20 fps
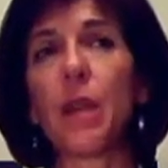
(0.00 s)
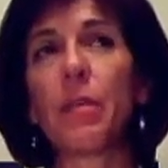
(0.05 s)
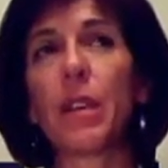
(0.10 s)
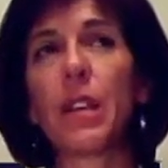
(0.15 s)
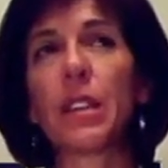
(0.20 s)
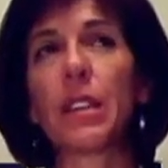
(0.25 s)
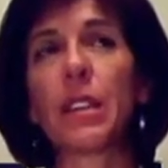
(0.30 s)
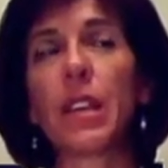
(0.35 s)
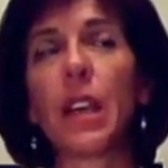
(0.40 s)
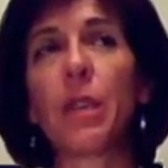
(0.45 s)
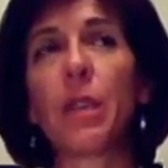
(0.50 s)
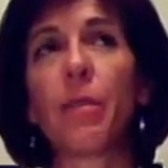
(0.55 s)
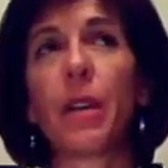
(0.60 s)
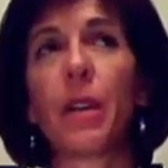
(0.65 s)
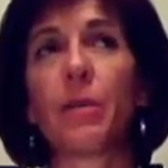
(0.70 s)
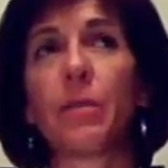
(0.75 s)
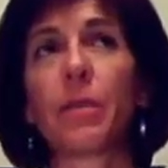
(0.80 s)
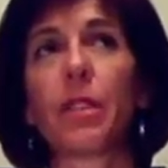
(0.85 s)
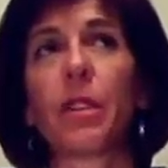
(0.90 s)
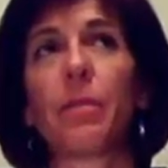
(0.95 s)
PCA
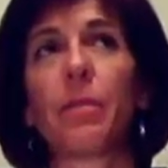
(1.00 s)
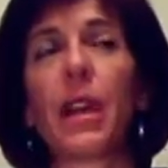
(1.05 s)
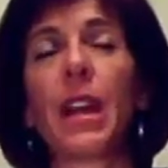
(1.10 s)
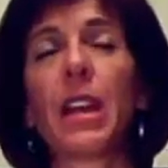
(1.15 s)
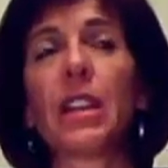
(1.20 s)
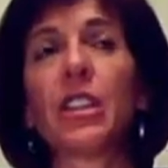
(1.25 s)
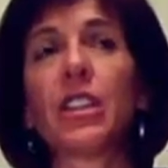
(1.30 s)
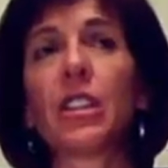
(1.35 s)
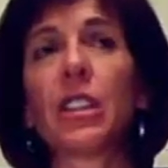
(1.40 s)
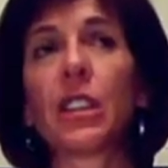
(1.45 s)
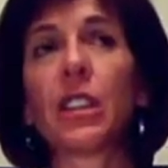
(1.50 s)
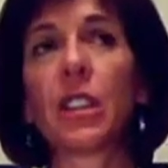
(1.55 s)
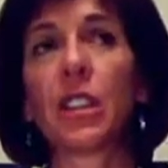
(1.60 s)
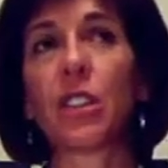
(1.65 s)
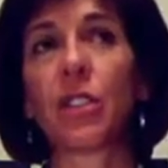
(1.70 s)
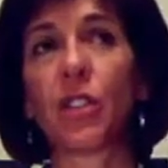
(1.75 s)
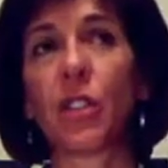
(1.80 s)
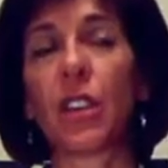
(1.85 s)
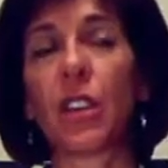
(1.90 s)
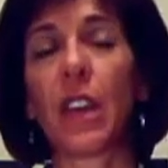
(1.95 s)
pumps are
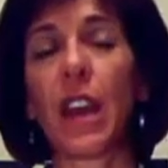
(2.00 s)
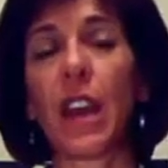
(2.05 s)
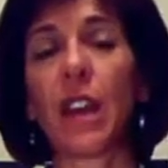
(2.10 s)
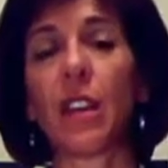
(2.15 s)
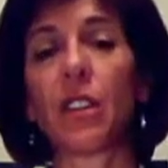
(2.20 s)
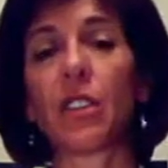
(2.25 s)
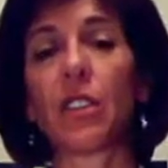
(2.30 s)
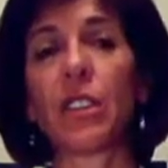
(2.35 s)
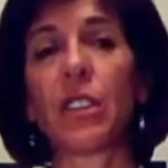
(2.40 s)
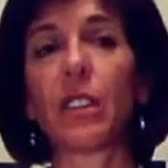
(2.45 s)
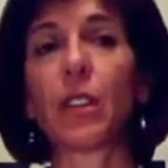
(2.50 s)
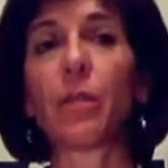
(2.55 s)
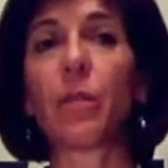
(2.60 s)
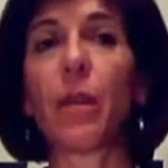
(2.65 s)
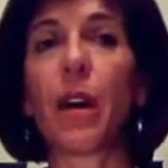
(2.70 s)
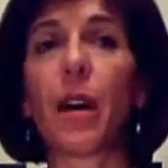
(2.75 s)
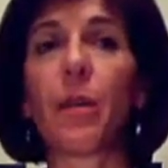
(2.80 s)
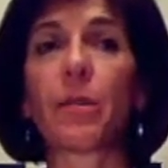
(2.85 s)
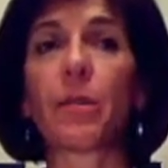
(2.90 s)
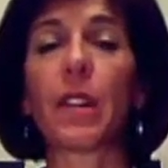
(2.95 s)
patient-controlled analgesic
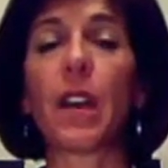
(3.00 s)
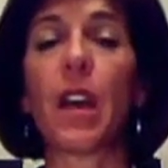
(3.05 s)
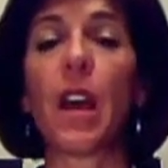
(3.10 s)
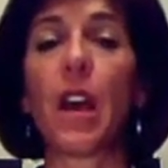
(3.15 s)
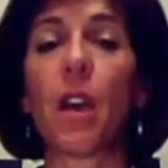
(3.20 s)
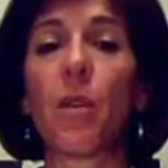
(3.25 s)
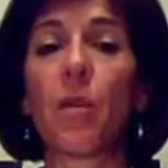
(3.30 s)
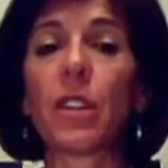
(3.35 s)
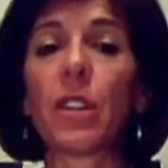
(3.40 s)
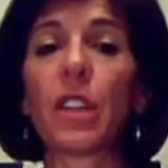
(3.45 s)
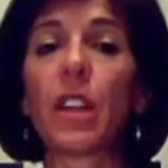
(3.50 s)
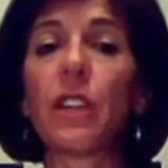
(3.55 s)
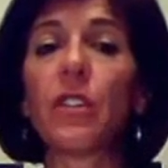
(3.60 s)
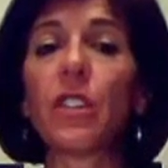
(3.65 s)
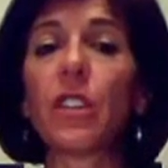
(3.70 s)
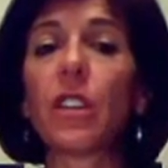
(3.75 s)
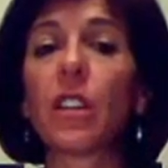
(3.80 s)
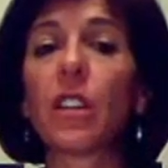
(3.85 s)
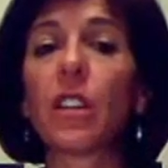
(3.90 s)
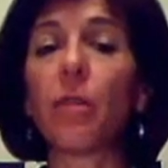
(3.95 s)
pumps, which gives
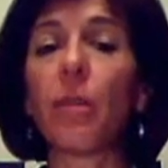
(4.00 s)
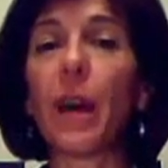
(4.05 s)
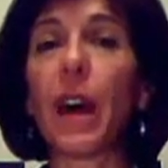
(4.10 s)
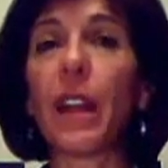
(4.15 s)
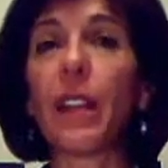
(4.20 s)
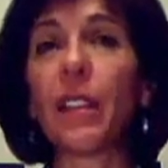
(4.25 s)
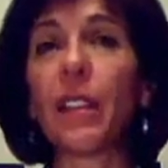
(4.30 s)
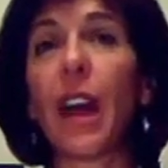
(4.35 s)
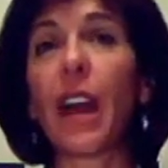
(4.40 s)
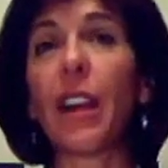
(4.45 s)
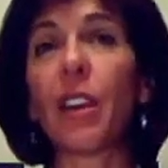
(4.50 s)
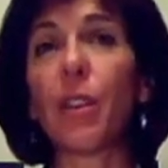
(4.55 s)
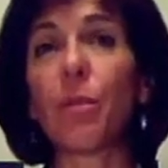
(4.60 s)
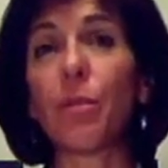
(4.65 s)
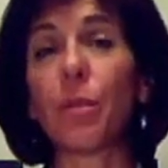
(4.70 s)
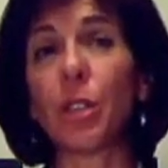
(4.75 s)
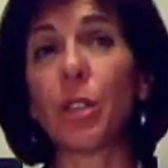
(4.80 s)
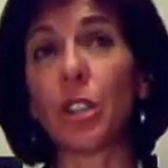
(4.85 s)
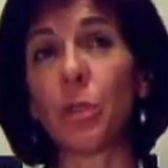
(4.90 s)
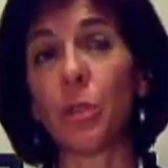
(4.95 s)
you the little button that you
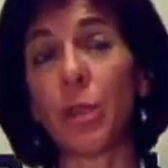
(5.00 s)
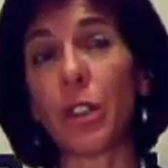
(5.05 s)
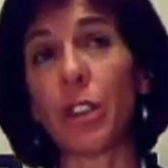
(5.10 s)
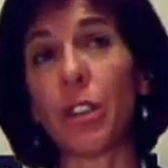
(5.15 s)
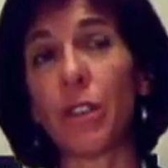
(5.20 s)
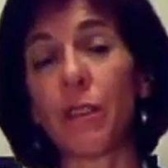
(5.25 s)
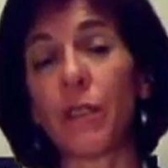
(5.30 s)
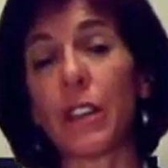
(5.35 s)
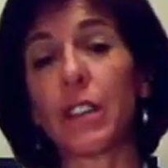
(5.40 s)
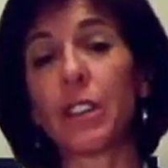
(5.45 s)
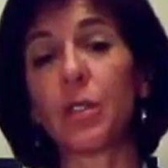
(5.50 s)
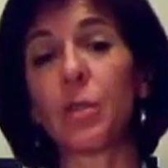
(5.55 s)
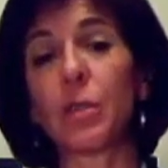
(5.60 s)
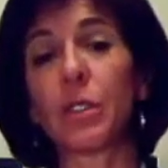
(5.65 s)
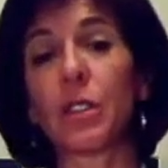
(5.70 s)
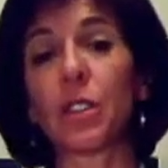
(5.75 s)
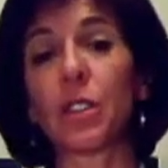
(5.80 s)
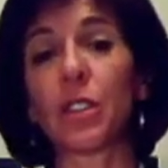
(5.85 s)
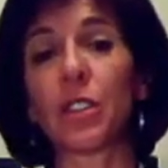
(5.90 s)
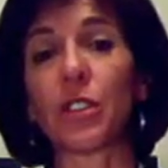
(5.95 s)
push when you're finished with
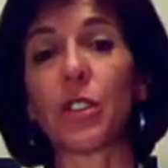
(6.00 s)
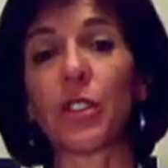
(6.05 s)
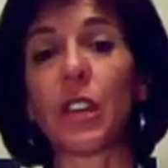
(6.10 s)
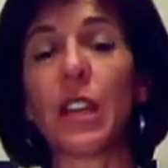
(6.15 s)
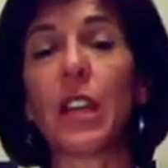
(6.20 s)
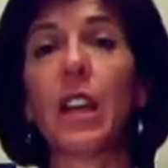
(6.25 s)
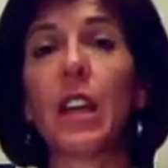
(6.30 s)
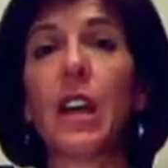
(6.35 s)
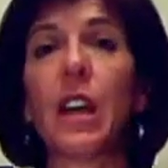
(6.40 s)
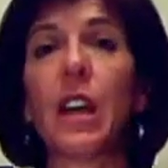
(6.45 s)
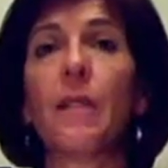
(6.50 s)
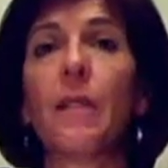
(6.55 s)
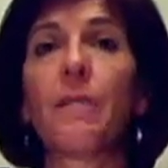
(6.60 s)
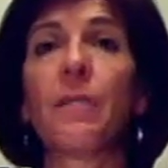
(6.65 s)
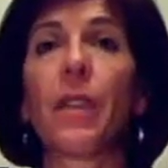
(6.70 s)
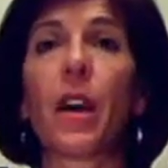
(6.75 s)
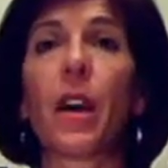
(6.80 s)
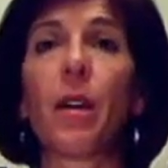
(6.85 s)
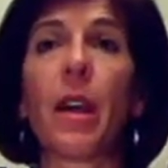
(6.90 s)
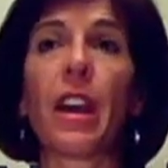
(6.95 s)
surgery
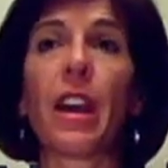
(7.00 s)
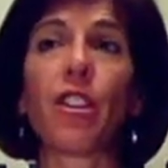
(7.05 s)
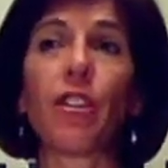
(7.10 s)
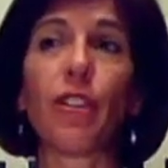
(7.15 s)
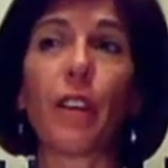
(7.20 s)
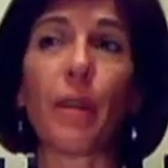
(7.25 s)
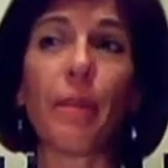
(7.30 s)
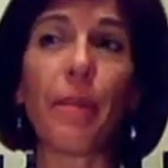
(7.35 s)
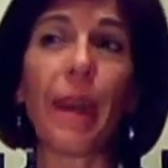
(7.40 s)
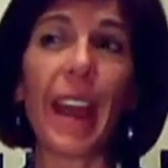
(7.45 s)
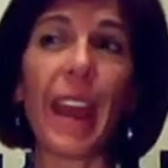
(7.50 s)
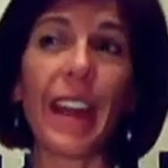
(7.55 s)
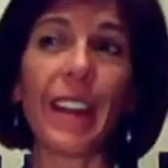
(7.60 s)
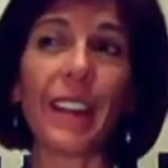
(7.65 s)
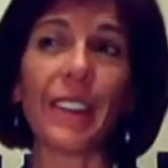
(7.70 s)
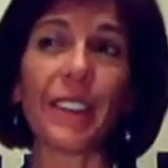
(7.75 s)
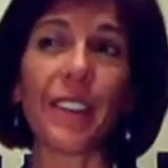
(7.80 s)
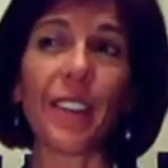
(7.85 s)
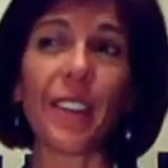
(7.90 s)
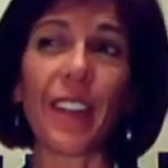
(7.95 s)
and you're in
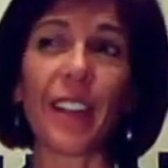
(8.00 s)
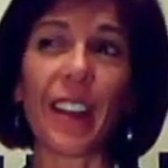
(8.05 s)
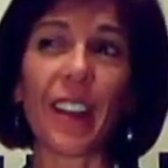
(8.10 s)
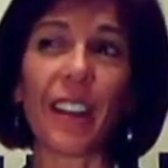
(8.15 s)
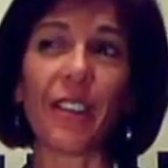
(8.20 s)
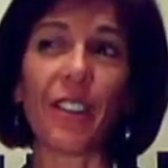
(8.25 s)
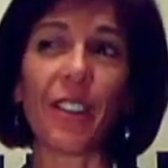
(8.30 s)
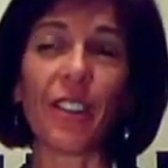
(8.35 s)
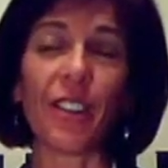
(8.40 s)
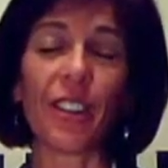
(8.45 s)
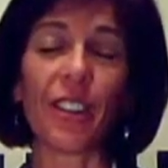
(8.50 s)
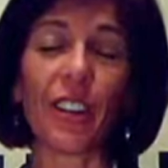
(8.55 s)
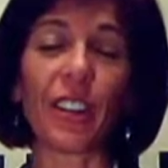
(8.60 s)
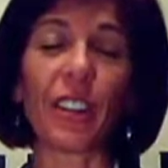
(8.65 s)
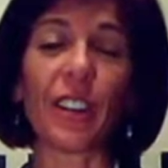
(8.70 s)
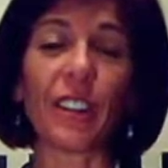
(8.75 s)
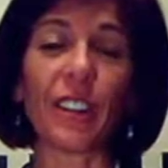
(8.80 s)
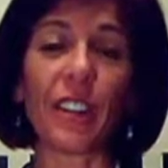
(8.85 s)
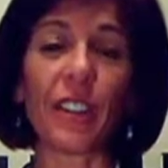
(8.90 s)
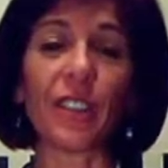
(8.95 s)
pain, so that it gives you your
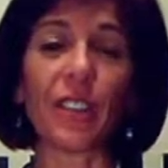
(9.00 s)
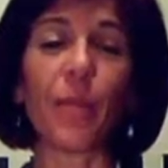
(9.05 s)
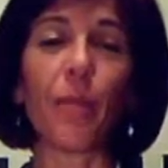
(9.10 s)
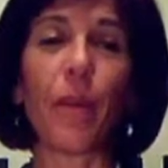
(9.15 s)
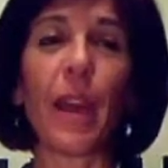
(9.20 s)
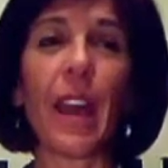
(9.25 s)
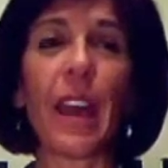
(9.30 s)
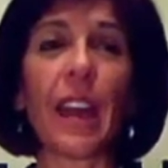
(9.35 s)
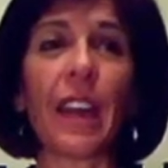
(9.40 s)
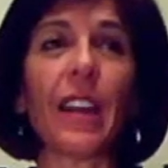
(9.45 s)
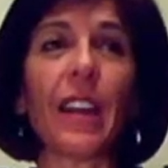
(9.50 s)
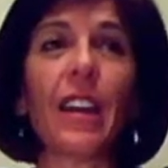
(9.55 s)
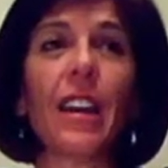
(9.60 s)
little dose of pain.